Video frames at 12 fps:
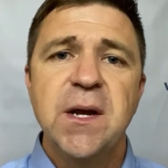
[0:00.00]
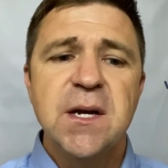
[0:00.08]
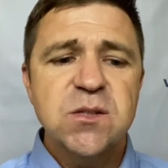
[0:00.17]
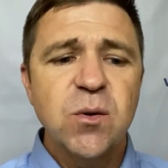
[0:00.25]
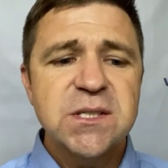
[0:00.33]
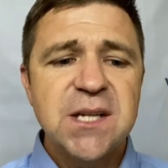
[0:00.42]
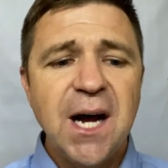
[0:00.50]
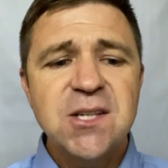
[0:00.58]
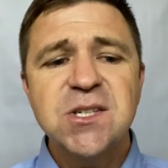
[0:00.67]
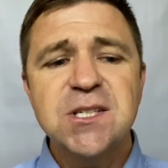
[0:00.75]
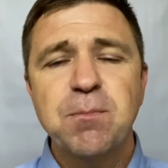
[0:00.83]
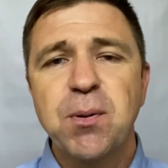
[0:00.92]
So it's not
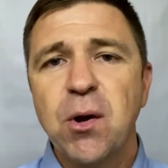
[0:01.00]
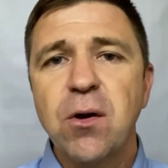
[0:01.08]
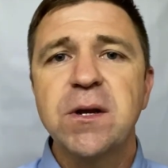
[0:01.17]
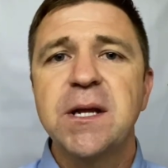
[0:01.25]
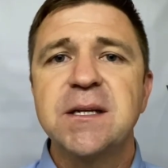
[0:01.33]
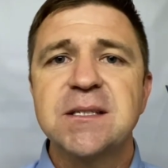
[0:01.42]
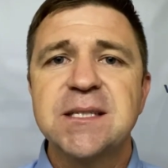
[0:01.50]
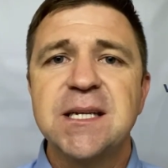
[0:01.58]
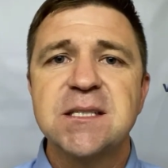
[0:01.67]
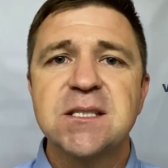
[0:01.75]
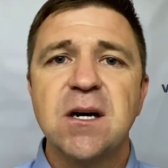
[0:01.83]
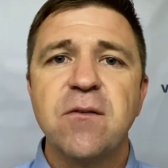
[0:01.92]
just purity in the
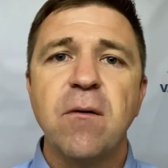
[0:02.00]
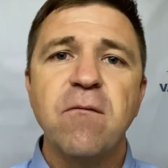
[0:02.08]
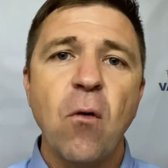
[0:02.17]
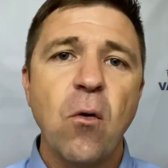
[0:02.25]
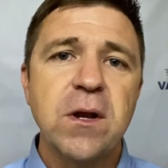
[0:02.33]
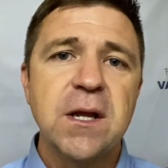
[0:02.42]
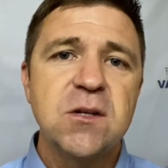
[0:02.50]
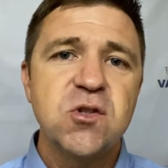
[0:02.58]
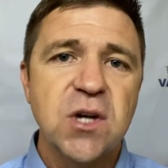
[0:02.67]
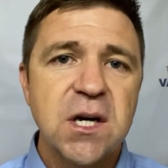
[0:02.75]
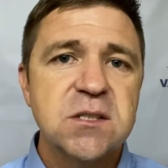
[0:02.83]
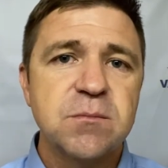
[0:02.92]
sense of avoiding
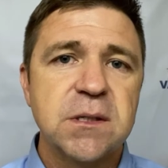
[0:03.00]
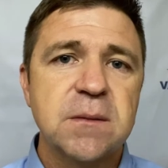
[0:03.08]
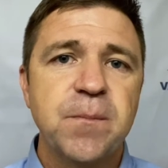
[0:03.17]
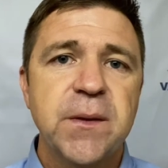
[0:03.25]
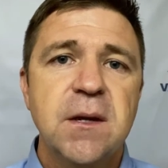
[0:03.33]
judgment.